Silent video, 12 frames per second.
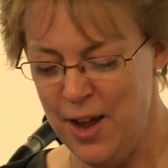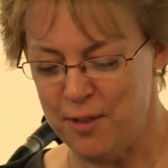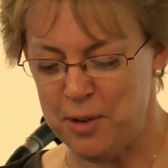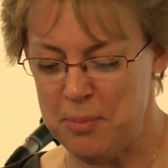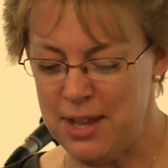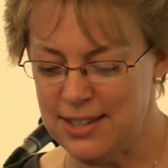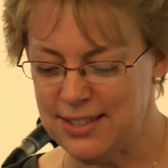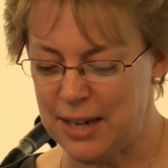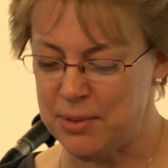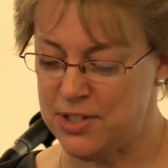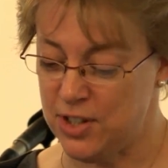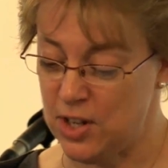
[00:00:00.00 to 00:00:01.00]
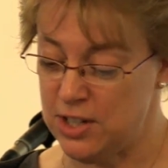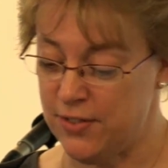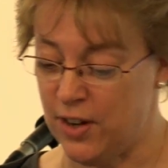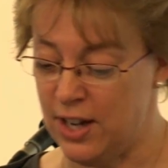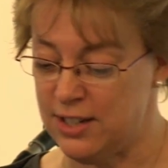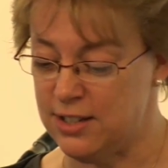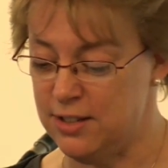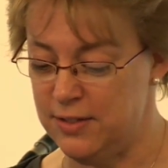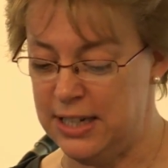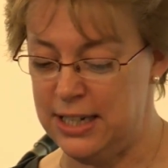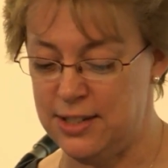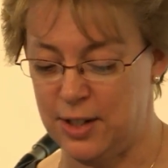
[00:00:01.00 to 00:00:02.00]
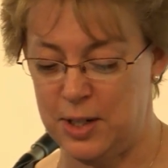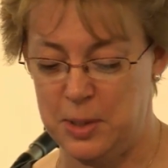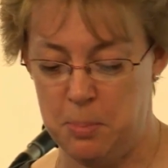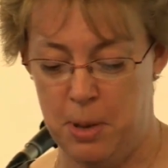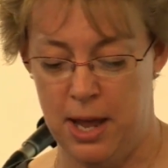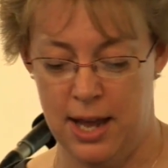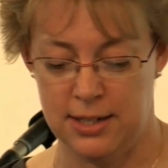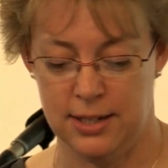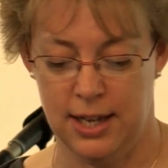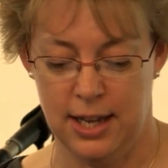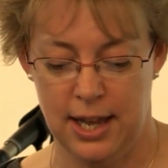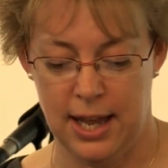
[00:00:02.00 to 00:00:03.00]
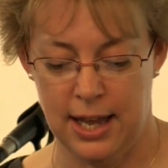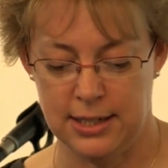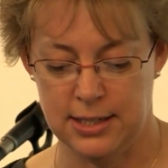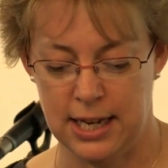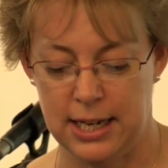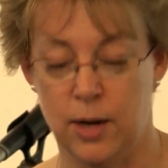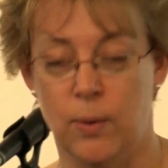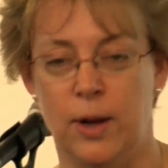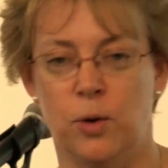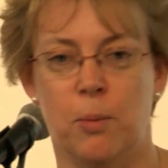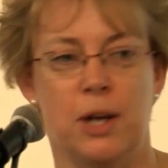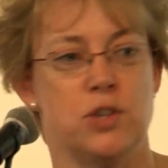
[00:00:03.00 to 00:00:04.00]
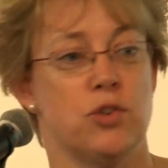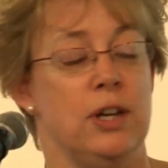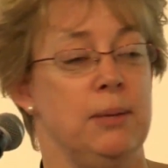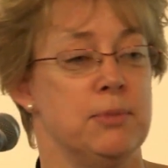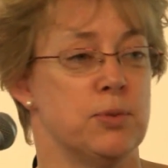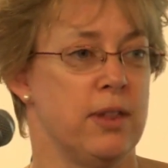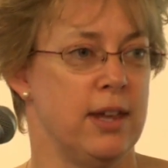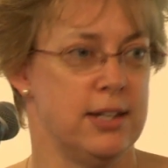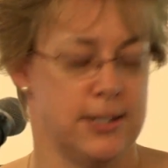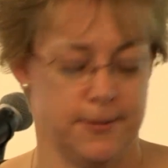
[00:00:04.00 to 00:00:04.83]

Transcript: From this, I was certified as severely sight impaired and taking away all my dreams with it.